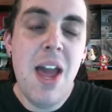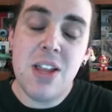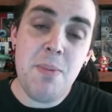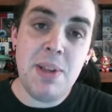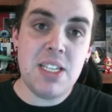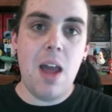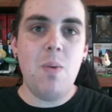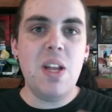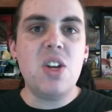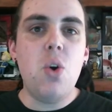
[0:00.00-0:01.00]
No Man's Sky
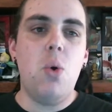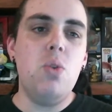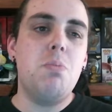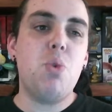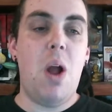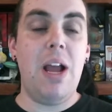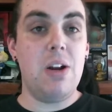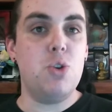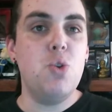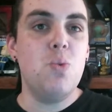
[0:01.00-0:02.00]
went gold prior
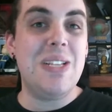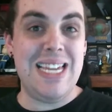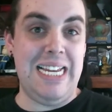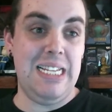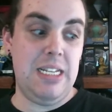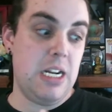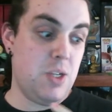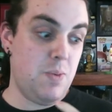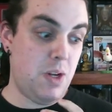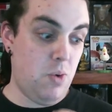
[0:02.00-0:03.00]
to release. It
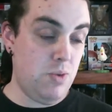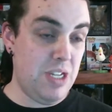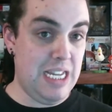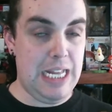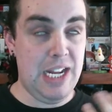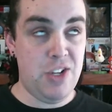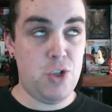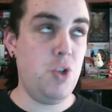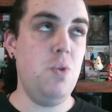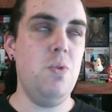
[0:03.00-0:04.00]
actually went gold in like
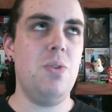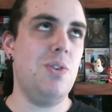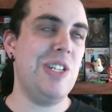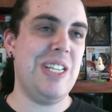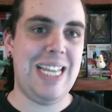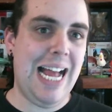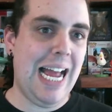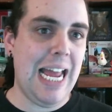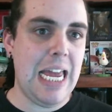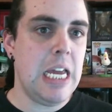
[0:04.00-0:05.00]
June or
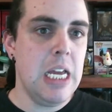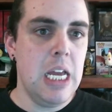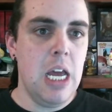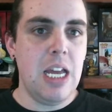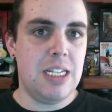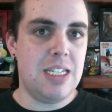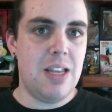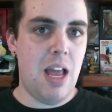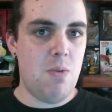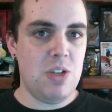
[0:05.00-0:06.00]
July. It's
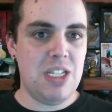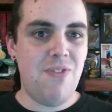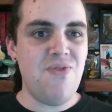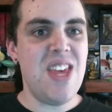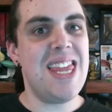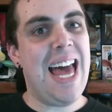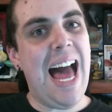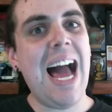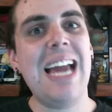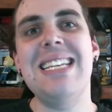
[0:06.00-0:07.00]
and was the fifth
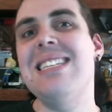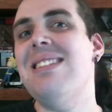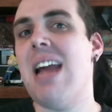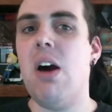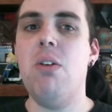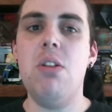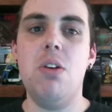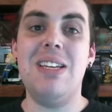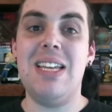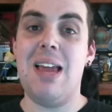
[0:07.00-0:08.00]
highest
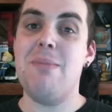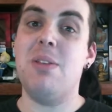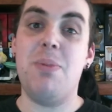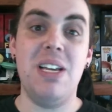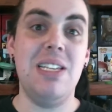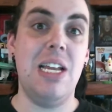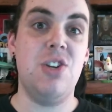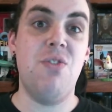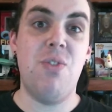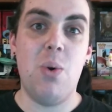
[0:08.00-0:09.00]
downloaded game on the
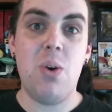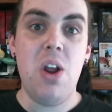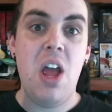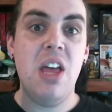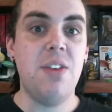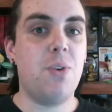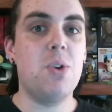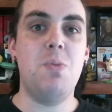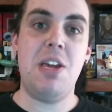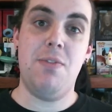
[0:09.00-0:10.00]
PlayStation 4 the
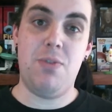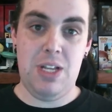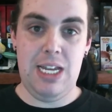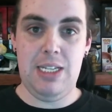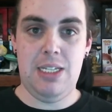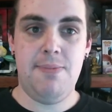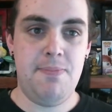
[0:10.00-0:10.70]
first week of release.